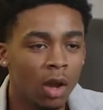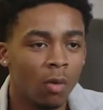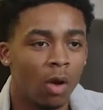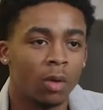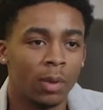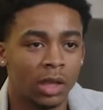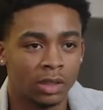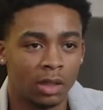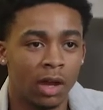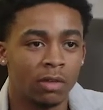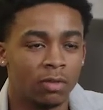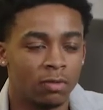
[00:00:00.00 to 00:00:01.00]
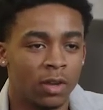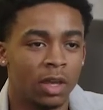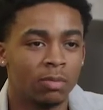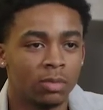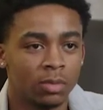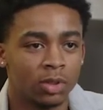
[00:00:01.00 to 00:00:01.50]
walk past and they'll have a
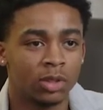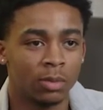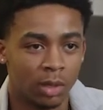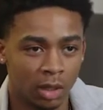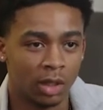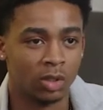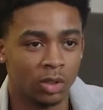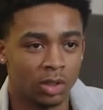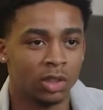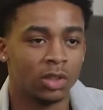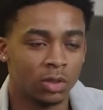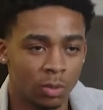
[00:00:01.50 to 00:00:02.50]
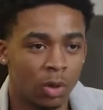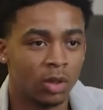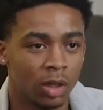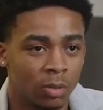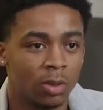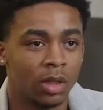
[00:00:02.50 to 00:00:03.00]
vape or something. You can see the smoke
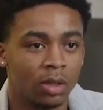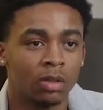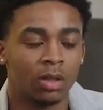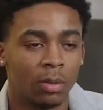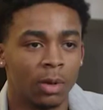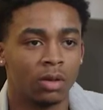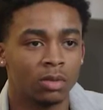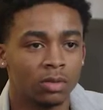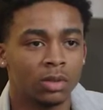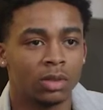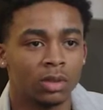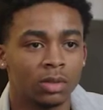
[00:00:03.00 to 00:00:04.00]
in the pen come out. Yeah.